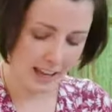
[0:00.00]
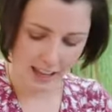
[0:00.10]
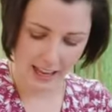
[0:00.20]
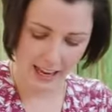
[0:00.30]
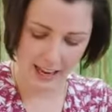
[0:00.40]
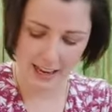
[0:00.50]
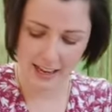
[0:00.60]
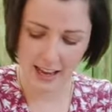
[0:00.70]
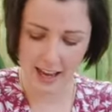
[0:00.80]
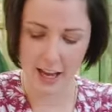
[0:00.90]
here.
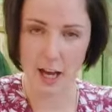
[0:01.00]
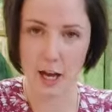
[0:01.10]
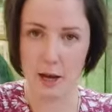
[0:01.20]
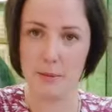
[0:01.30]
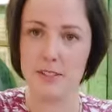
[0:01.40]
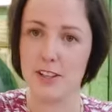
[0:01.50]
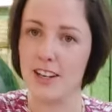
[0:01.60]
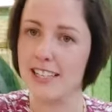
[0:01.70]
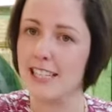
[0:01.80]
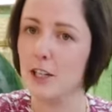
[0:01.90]
It's a
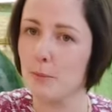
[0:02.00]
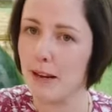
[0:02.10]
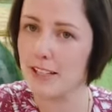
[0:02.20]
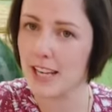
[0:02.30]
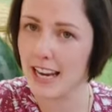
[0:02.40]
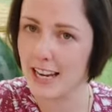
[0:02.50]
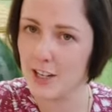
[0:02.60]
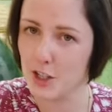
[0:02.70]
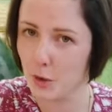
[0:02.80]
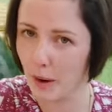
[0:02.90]
nice little bit to
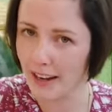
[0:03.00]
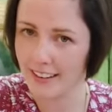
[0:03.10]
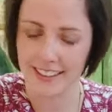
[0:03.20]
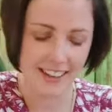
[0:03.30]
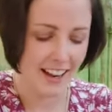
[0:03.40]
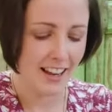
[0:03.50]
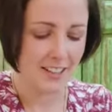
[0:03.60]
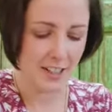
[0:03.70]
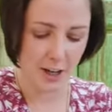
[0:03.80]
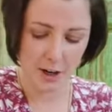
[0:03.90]
ease you in.
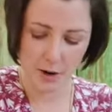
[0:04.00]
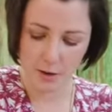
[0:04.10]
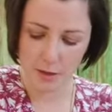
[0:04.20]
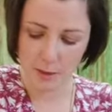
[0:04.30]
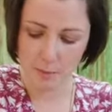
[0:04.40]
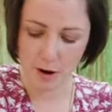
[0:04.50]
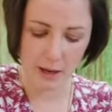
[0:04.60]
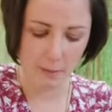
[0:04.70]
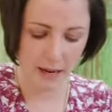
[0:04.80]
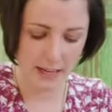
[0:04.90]
So the
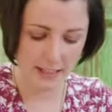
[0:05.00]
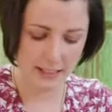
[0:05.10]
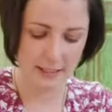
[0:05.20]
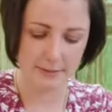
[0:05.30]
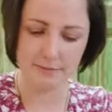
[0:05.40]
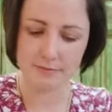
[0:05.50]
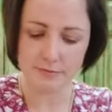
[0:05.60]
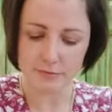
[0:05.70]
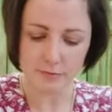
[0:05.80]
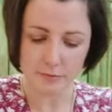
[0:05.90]
pocket piece,
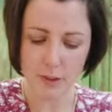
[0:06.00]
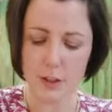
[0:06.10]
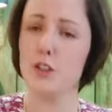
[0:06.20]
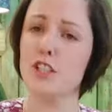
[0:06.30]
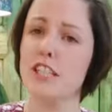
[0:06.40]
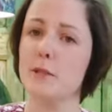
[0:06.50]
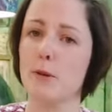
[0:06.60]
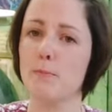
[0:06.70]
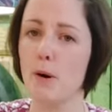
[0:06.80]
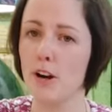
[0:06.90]
you just need to
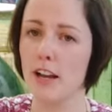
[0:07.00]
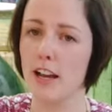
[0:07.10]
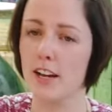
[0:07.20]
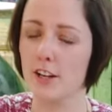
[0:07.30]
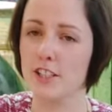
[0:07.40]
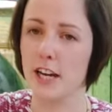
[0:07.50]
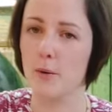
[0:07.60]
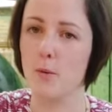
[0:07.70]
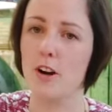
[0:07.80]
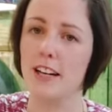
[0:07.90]
cut
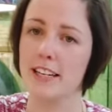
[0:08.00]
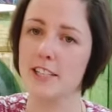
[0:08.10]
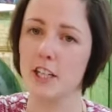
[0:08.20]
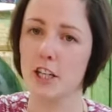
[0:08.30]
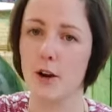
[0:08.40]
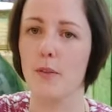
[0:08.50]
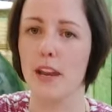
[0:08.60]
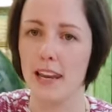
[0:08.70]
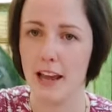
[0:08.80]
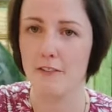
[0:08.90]
out one, and it's going to go on the
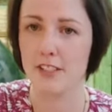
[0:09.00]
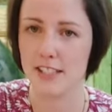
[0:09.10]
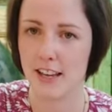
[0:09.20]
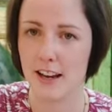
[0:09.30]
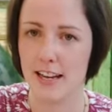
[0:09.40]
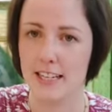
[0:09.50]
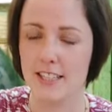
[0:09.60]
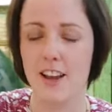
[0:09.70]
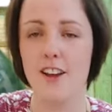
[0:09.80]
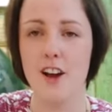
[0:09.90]
left side
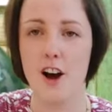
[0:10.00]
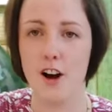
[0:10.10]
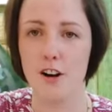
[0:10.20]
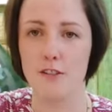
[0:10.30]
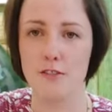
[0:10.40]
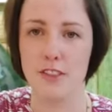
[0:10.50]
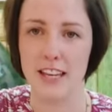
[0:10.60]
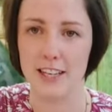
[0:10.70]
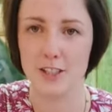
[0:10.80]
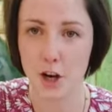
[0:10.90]
of
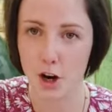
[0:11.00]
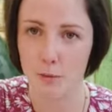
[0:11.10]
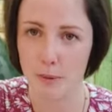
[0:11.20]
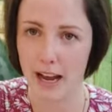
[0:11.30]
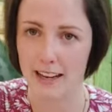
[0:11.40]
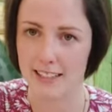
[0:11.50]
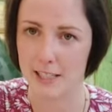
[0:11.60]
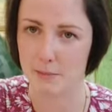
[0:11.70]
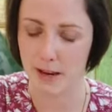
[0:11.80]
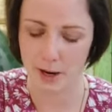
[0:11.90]
the top as
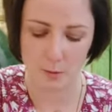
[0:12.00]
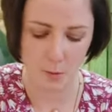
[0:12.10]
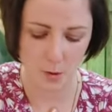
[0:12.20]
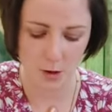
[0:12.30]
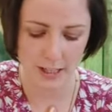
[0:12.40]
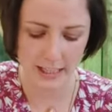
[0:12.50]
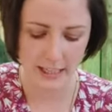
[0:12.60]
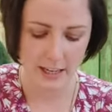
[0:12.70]
it's being worn.